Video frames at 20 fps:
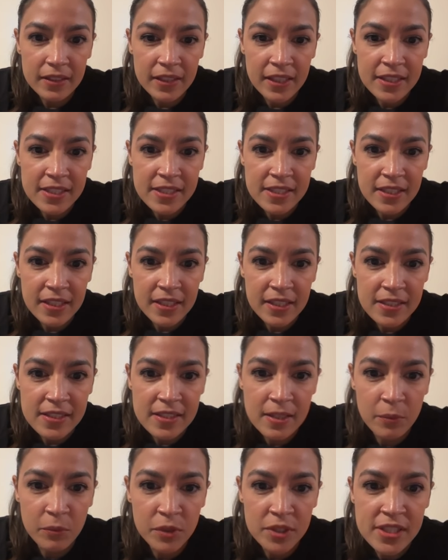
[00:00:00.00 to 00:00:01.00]
Let's see.
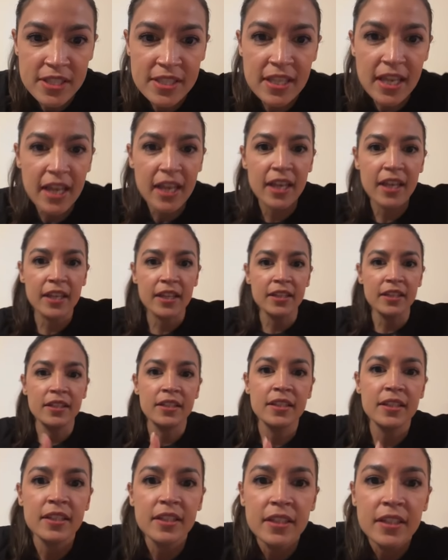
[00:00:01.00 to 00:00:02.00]
Someone
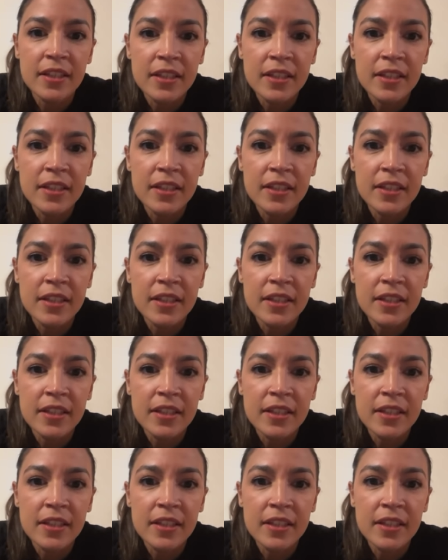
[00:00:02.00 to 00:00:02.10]
said,